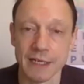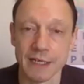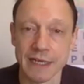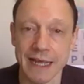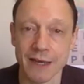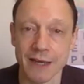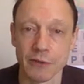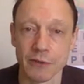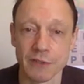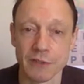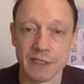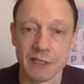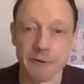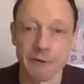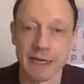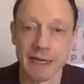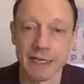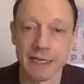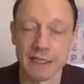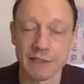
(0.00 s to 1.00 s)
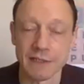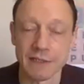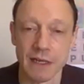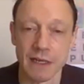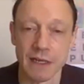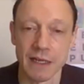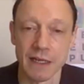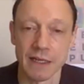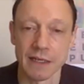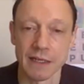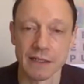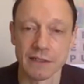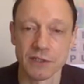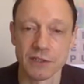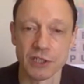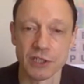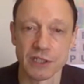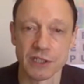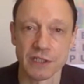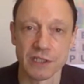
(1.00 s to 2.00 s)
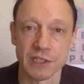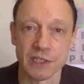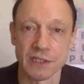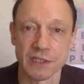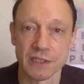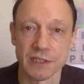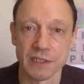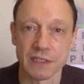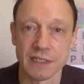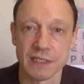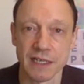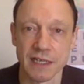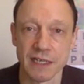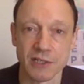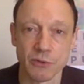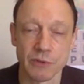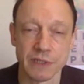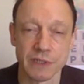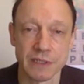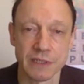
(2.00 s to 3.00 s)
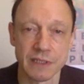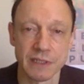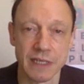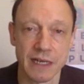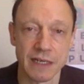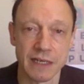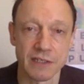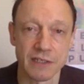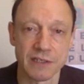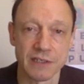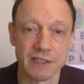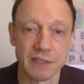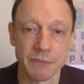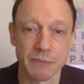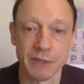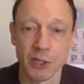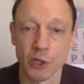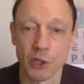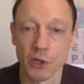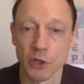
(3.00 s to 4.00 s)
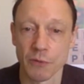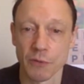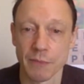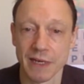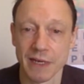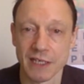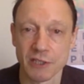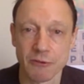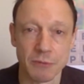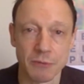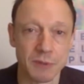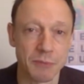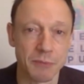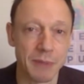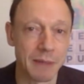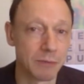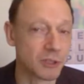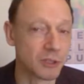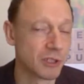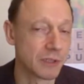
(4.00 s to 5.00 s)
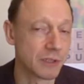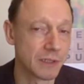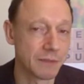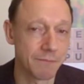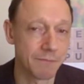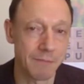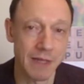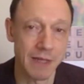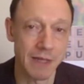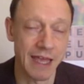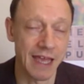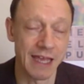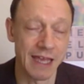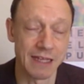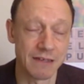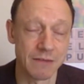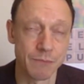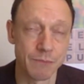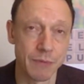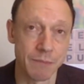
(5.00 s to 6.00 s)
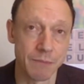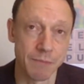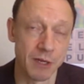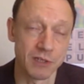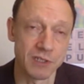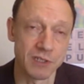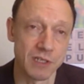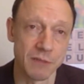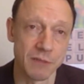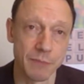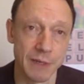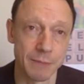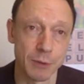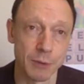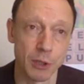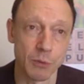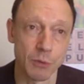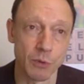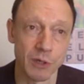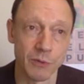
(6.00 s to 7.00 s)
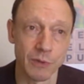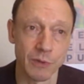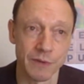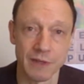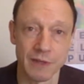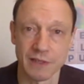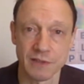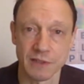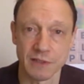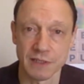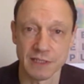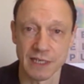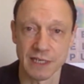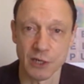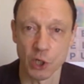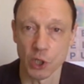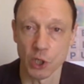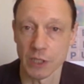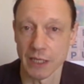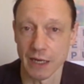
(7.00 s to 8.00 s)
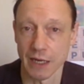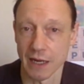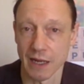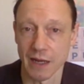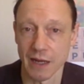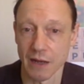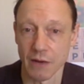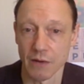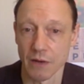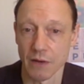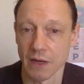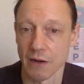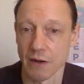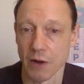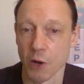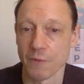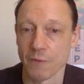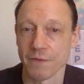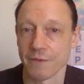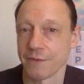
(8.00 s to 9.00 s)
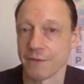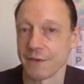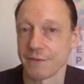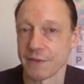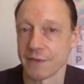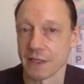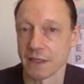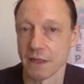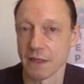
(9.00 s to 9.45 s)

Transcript: Yeah, now who's in her 80s, and she's just at the stage where she's starting to submit her manuscript to publishers. But most of the people I work with, as I said earlier, are over 50,